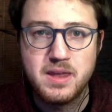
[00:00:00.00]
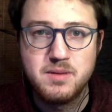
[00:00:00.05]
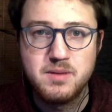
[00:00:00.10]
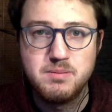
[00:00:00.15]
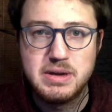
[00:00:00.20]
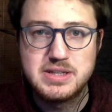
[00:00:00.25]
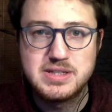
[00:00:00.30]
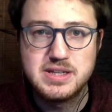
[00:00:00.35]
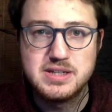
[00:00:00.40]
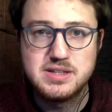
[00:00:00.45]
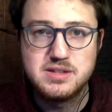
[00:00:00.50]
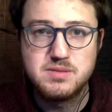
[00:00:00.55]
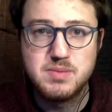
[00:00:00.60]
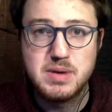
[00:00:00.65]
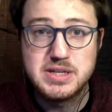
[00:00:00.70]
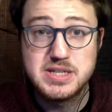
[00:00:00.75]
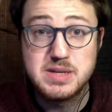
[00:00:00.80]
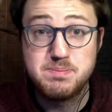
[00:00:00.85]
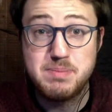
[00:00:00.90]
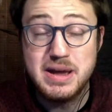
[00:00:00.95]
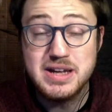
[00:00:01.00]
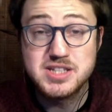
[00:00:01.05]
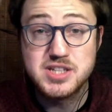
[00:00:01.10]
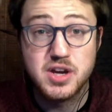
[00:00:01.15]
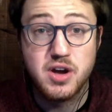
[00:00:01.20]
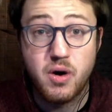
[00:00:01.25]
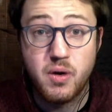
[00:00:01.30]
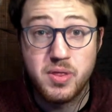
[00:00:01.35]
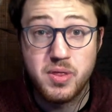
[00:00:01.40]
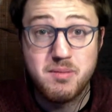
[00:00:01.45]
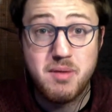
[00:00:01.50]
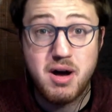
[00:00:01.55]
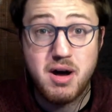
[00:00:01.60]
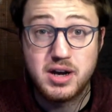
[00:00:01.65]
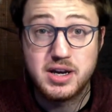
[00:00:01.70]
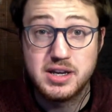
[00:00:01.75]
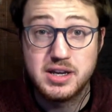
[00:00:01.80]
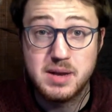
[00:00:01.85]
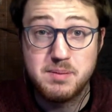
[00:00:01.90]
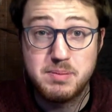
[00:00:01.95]
makes it better on the
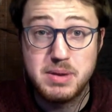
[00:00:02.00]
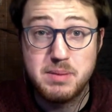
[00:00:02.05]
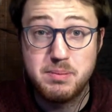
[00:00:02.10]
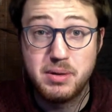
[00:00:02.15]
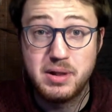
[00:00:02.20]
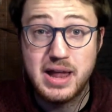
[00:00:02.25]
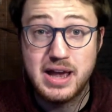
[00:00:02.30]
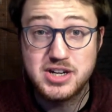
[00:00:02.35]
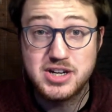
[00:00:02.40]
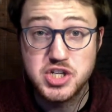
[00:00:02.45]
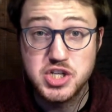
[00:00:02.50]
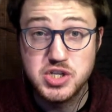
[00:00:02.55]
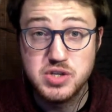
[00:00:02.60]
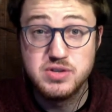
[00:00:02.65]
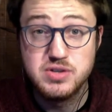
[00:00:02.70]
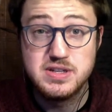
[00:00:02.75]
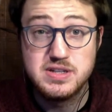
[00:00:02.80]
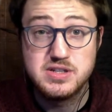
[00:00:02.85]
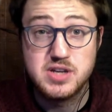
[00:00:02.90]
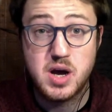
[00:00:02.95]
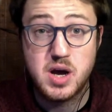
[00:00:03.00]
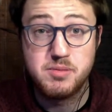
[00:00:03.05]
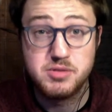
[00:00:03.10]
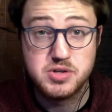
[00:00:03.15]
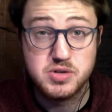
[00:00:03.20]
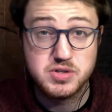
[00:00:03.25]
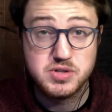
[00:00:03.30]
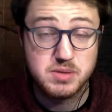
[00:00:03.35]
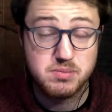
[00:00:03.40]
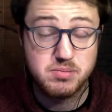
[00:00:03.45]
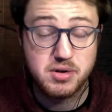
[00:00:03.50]
market, and people actually use these harm-reducing